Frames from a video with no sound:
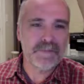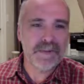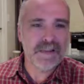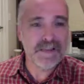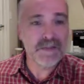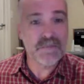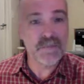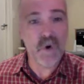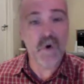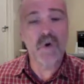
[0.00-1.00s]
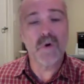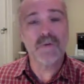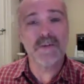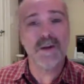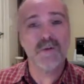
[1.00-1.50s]
Is the
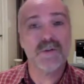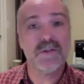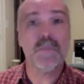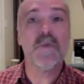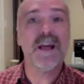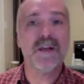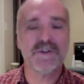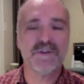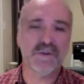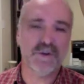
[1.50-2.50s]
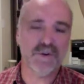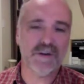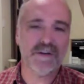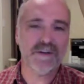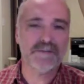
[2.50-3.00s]
bowl, someone else will do
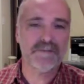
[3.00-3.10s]
it?